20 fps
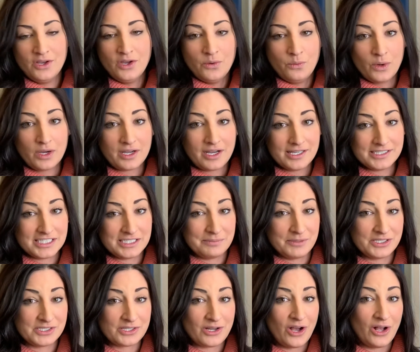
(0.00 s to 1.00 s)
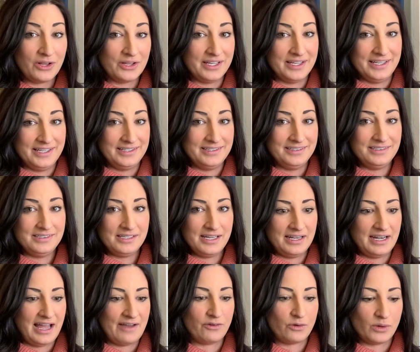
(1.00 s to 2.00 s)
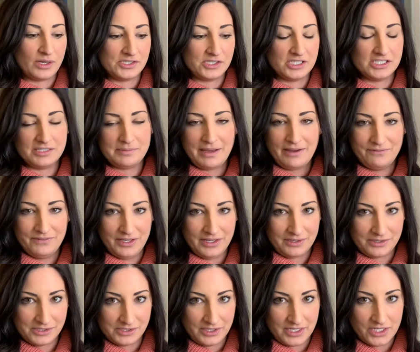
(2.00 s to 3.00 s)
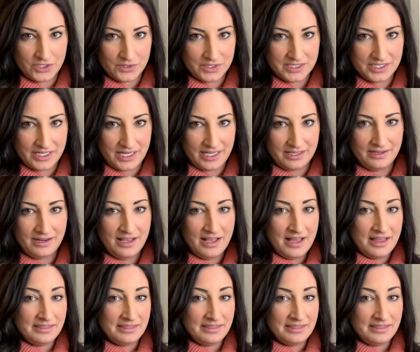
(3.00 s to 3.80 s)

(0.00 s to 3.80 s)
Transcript: When customers call in and have questions about vehicles they're interested in,